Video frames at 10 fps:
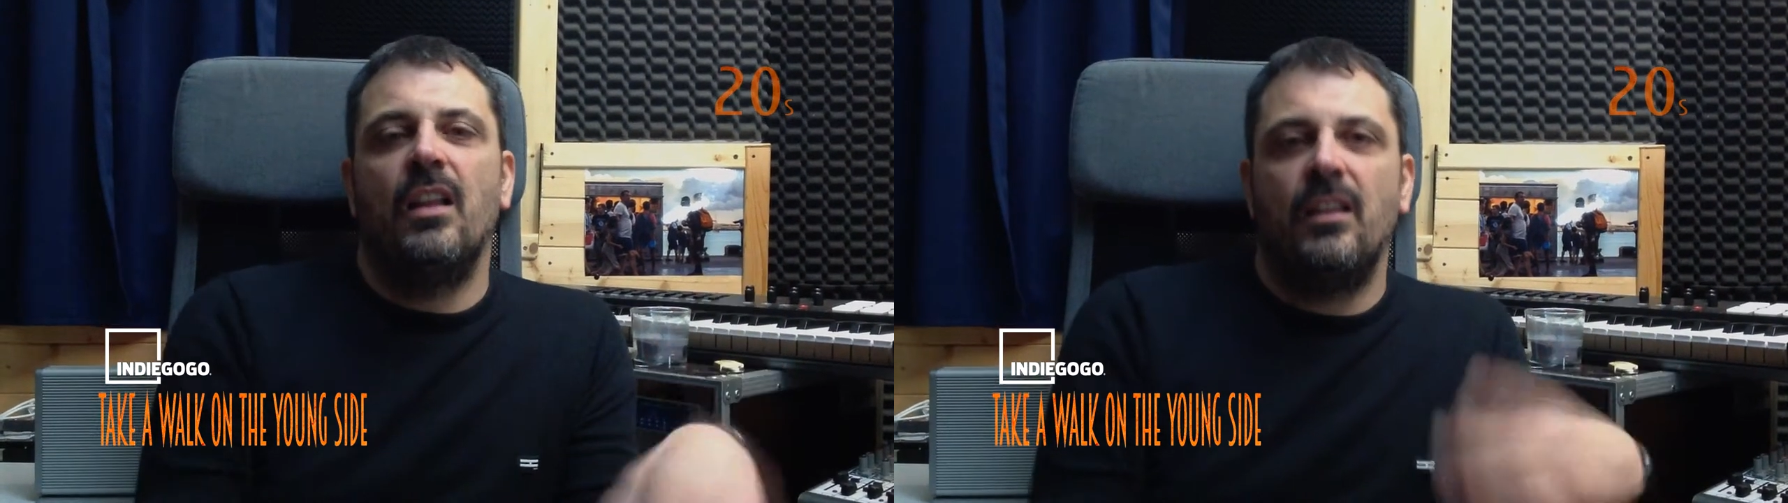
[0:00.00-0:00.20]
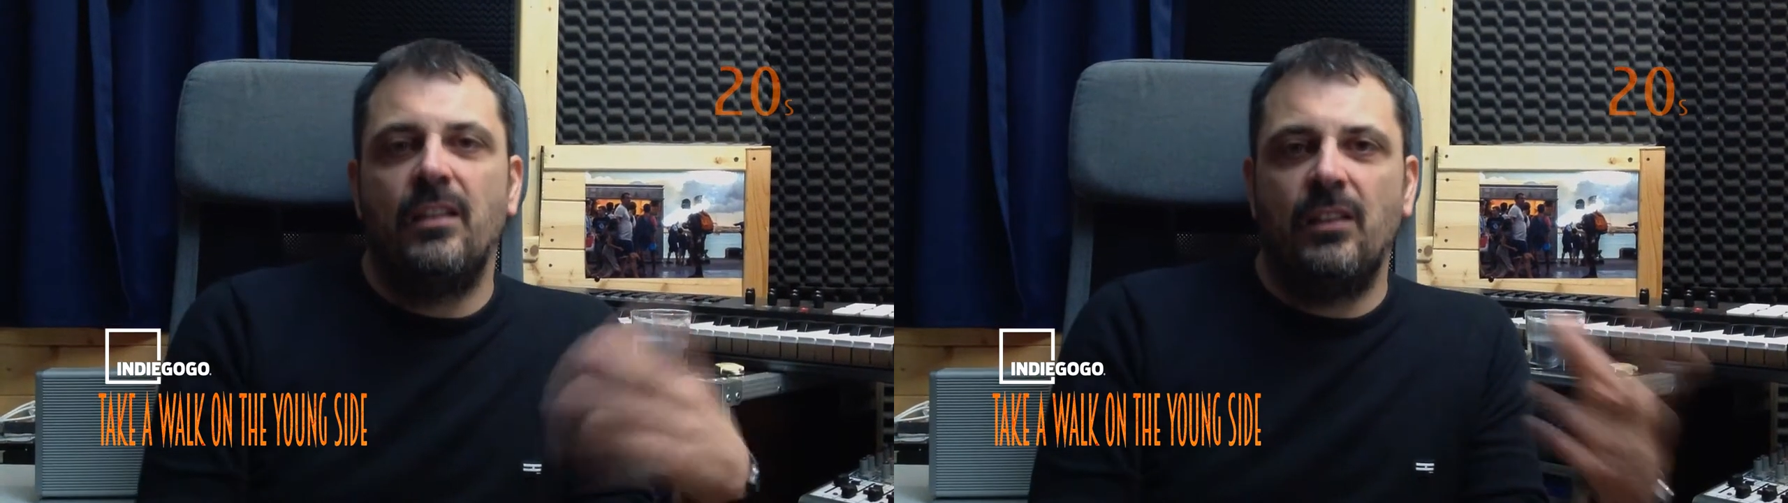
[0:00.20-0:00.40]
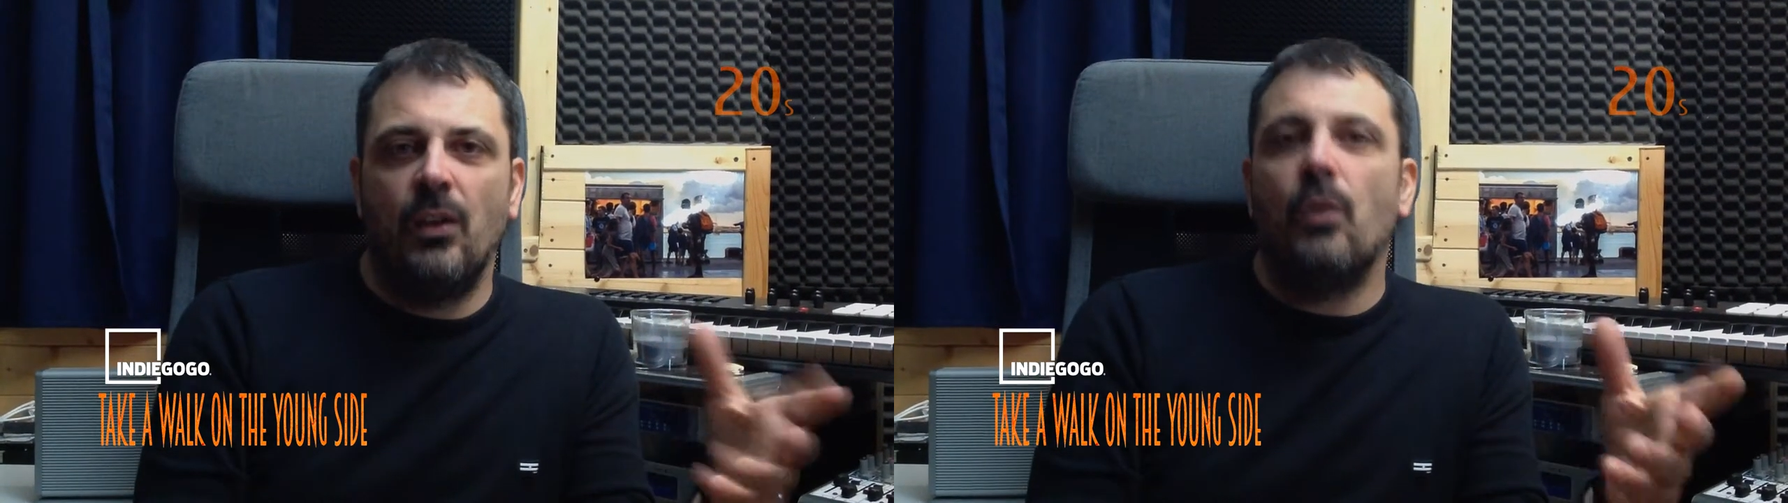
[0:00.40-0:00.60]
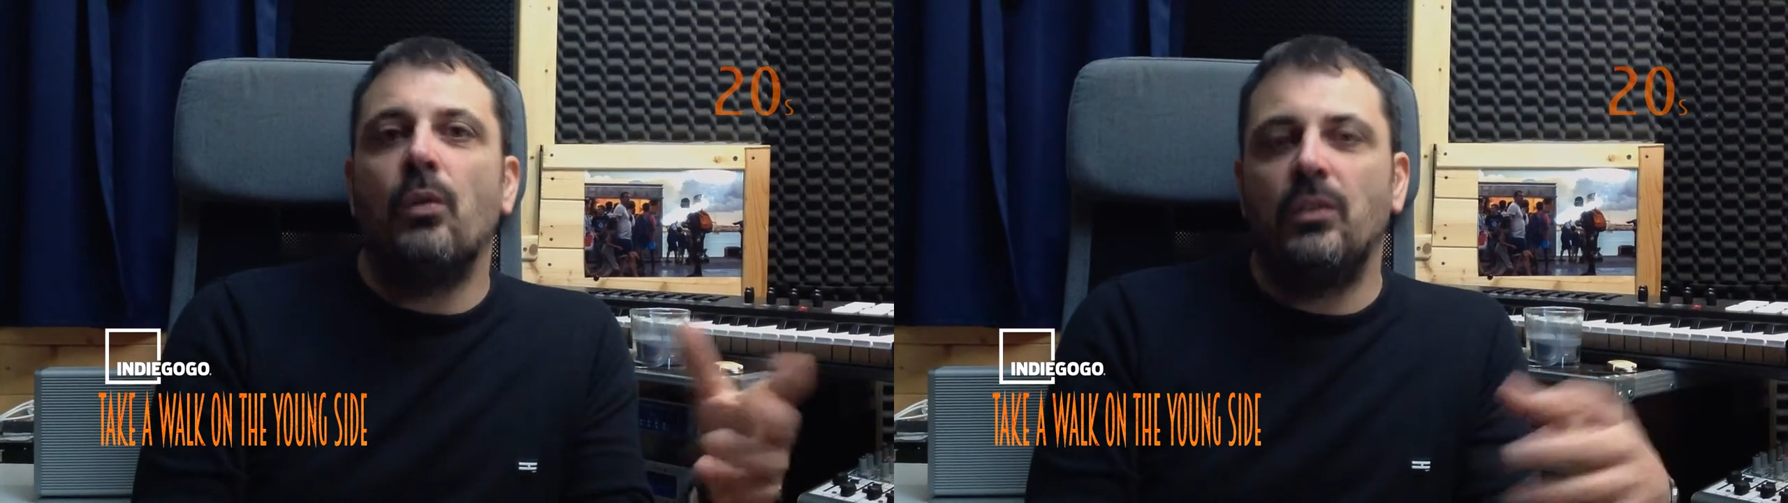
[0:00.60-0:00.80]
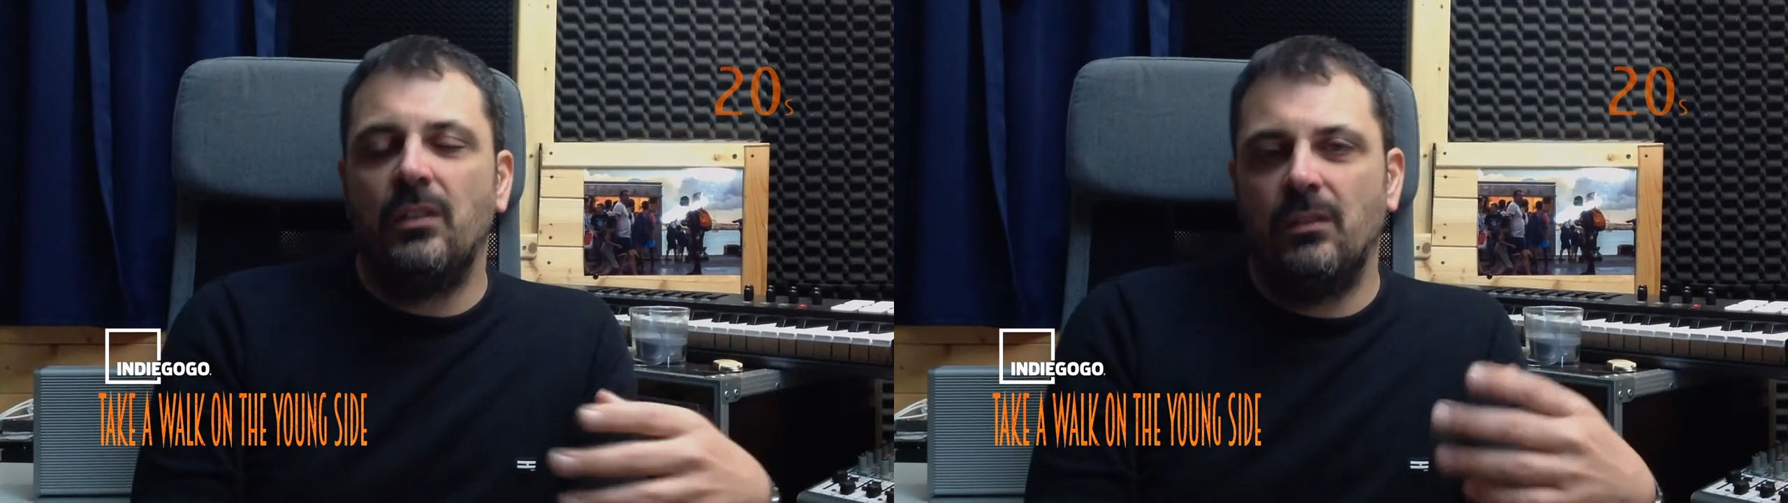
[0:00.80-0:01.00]

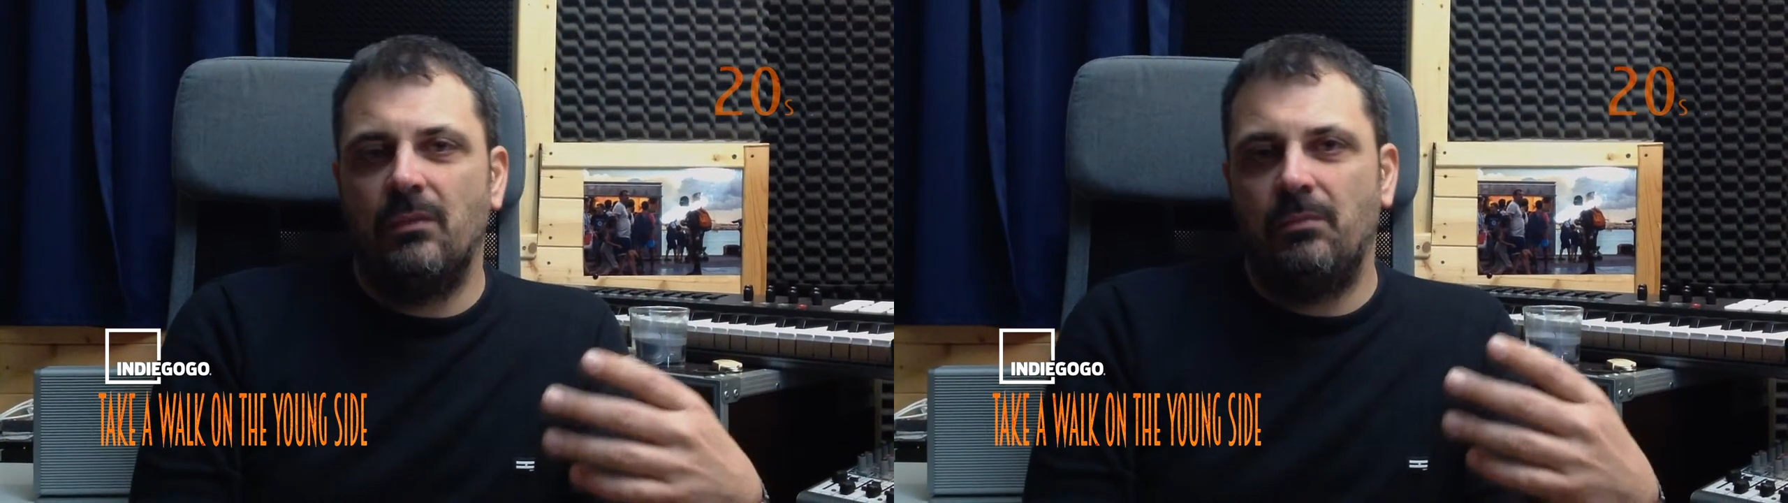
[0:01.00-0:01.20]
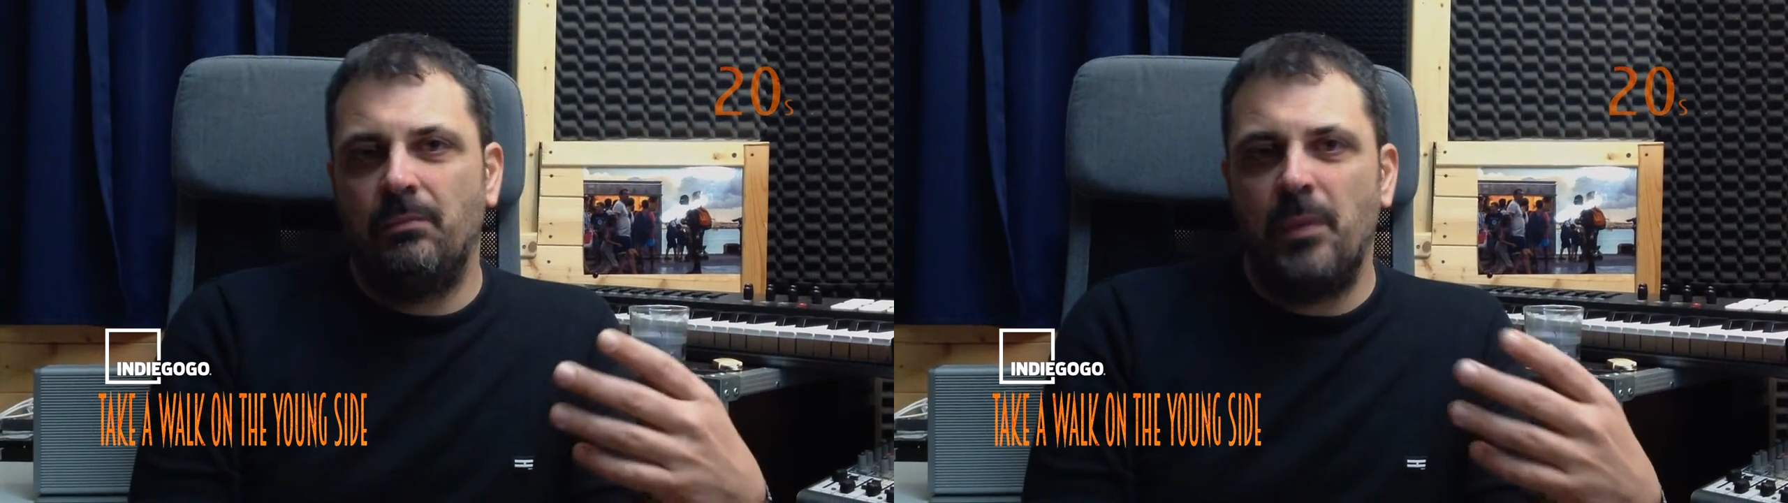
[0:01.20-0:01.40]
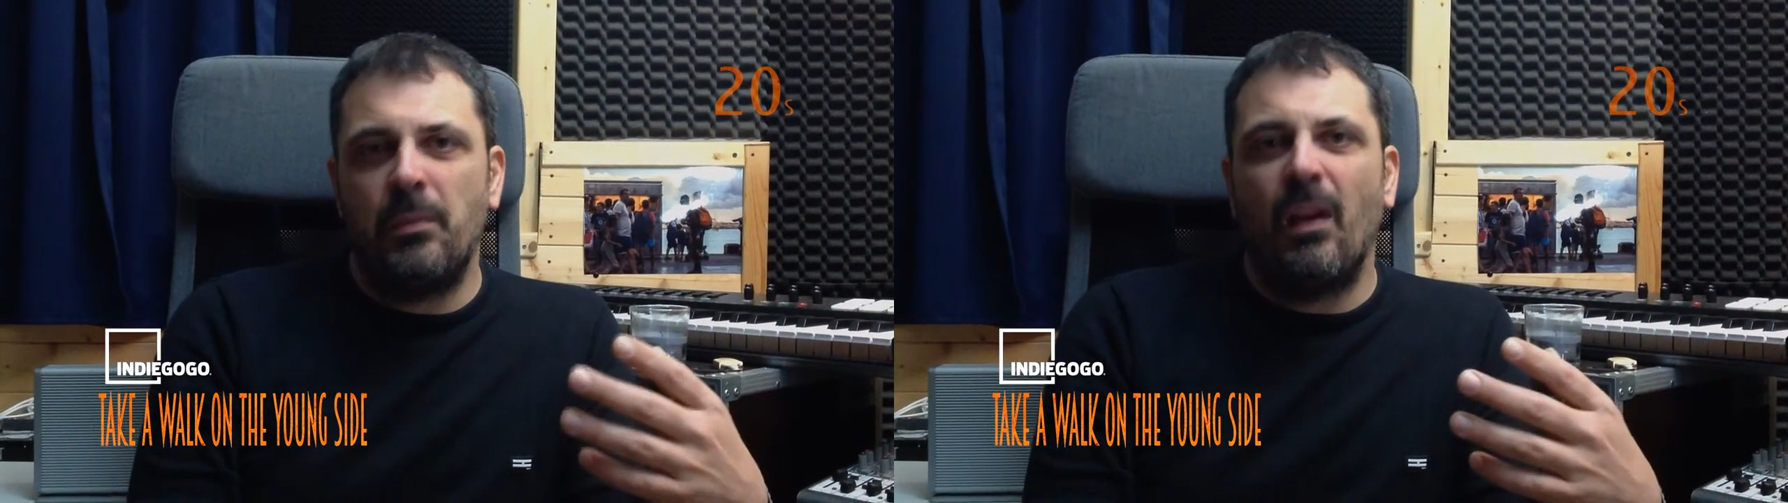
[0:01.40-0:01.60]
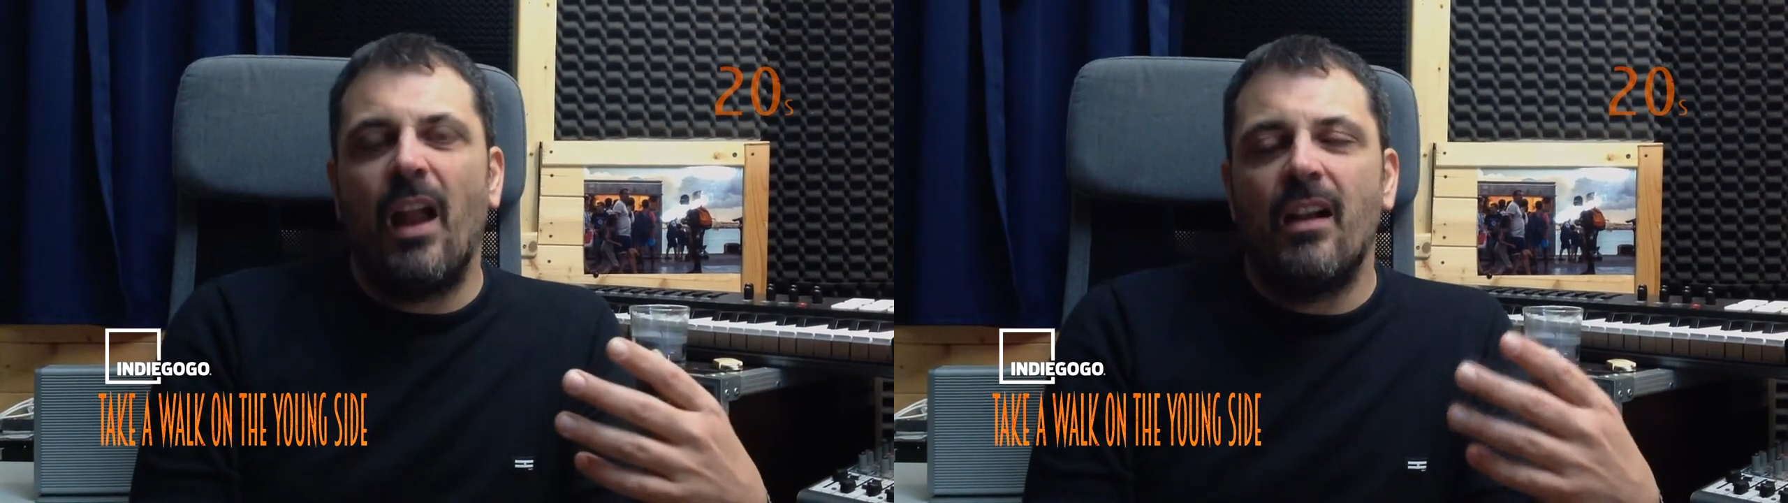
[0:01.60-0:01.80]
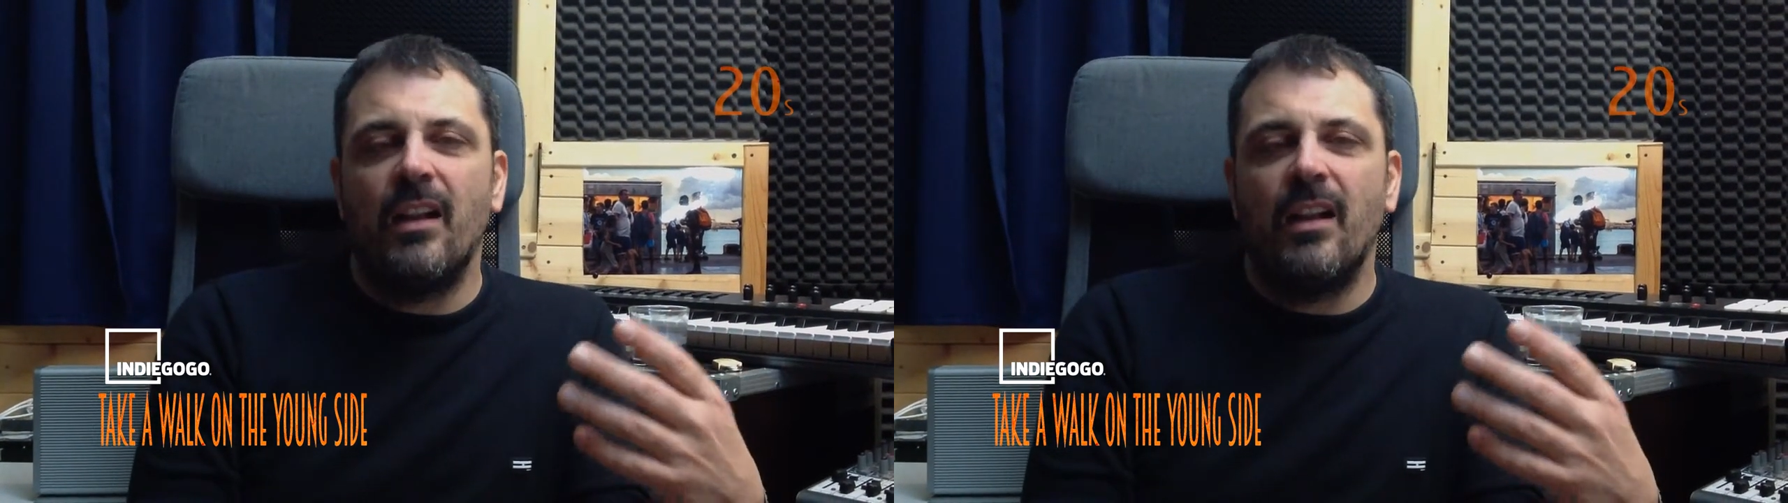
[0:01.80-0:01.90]
so people are